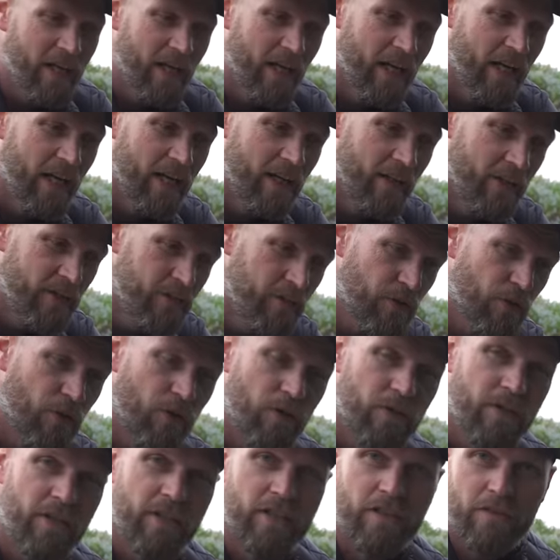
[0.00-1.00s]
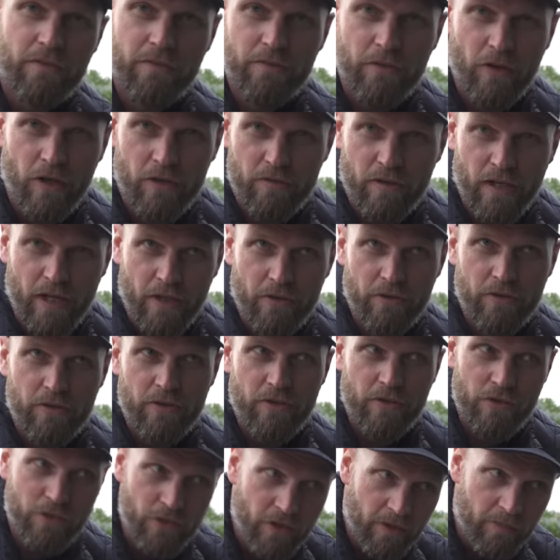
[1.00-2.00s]
and the torque is
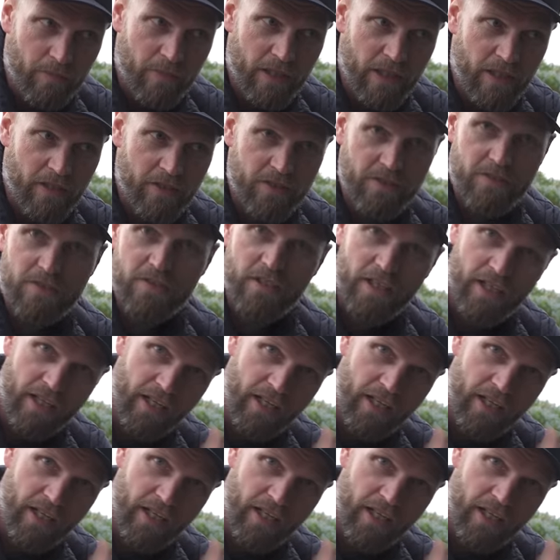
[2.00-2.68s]
500 newton meters